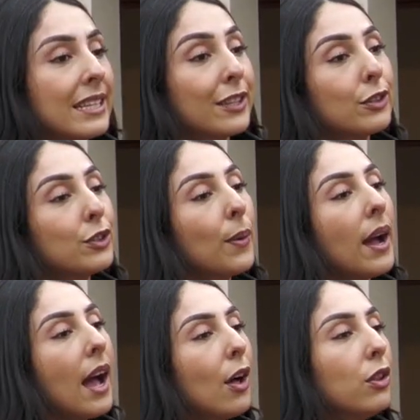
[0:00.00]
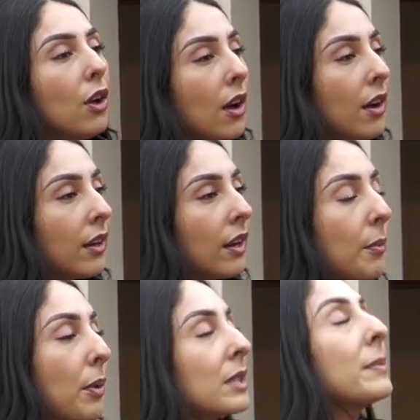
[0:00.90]
Daniel, so
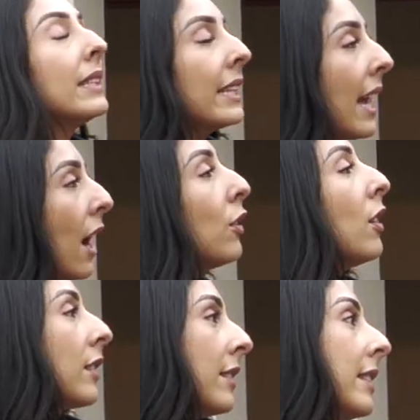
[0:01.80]
approximately how long does